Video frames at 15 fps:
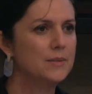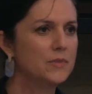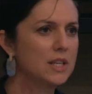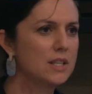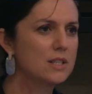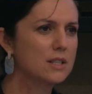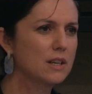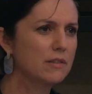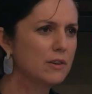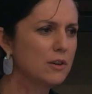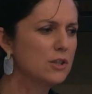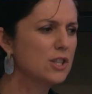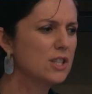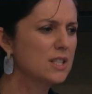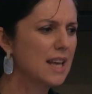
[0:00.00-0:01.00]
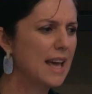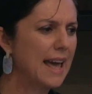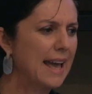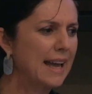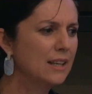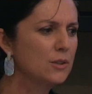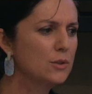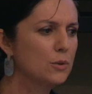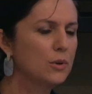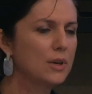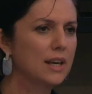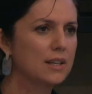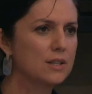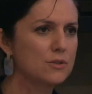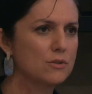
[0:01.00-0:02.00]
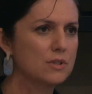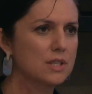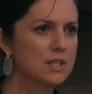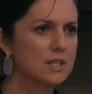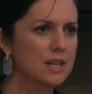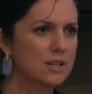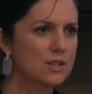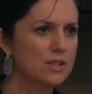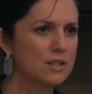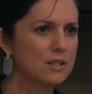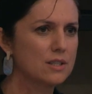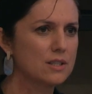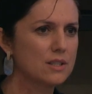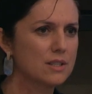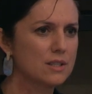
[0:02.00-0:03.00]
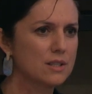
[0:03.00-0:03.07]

It's divergence and or extra discussions.